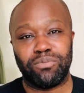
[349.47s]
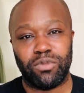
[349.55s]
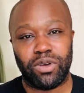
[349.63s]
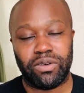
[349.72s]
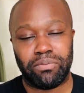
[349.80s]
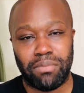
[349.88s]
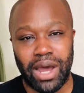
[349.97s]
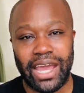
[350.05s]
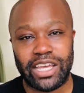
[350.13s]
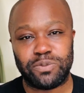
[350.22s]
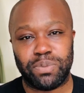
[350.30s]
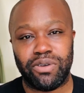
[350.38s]
My
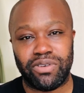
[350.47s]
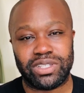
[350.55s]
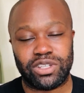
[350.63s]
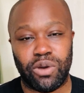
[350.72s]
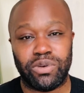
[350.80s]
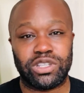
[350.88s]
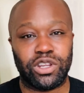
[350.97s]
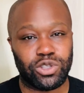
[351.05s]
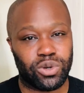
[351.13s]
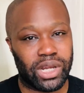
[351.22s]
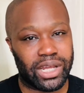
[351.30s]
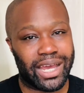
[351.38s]
experience going to the
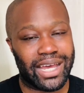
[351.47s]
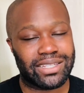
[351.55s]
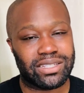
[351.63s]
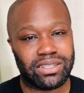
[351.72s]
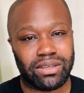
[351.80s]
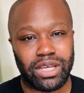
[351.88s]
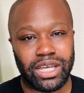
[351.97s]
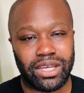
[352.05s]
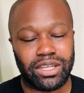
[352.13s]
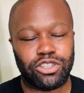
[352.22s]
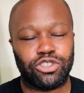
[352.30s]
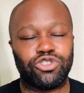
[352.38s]
toilet has
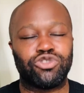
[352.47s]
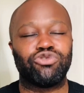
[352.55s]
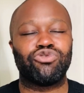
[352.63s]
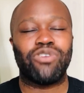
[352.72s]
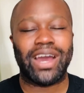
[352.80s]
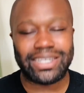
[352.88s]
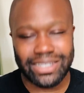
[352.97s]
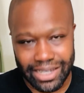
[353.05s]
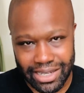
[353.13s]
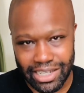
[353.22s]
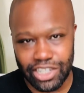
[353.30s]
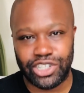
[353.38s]

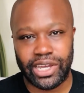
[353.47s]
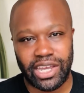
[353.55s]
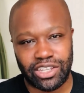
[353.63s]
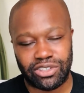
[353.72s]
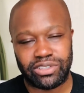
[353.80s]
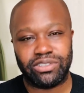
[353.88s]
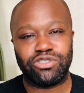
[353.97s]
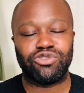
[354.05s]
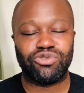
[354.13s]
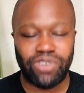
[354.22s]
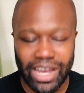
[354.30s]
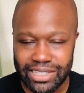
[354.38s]
drastically changed.
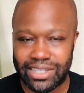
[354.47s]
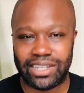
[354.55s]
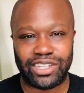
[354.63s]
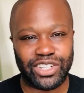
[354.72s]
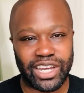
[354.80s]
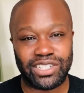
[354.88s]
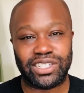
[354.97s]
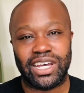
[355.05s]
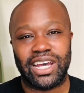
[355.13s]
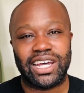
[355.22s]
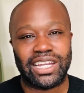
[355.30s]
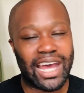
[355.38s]

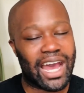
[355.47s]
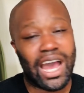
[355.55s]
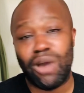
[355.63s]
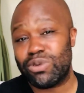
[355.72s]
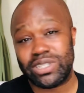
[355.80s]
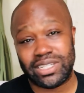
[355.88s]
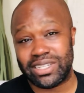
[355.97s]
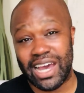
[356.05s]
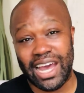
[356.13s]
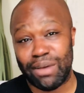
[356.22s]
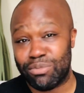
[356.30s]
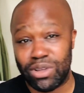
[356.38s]
Like, I was this
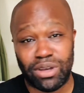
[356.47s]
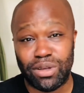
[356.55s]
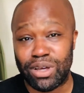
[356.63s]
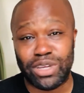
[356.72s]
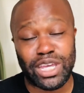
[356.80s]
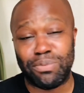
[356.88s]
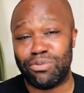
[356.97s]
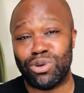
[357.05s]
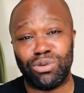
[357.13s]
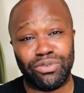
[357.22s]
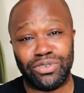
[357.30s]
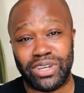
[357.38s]
guy, I'll keep it real
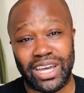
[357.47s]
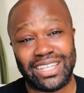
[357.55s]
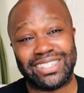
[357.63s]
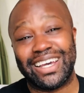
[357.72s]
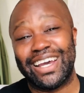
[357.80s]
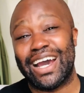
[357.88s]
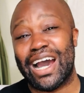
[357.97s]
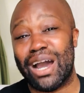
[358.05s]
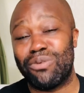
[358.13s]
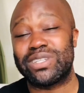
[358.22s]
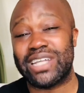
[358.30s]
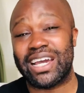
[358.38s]
with you guys. I
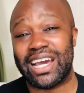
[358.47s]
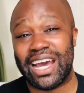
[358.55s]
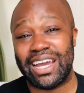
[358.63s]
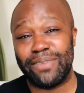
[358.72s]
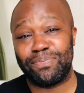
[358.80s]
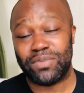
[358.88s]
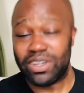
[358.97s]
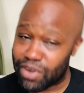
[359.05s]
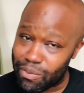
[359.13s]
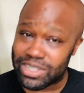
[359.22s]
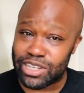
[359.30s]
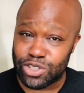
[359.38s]
was that guy. If I
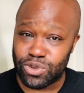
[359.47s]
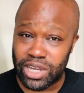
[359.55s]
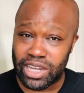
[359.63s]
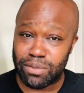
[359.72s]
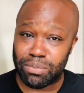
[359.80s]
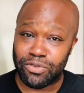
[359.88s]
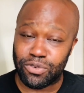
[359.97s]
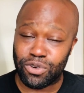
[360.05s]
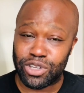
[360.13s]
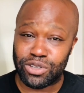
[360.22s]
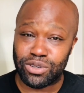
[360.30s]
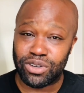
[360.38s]
went to the toilet before you,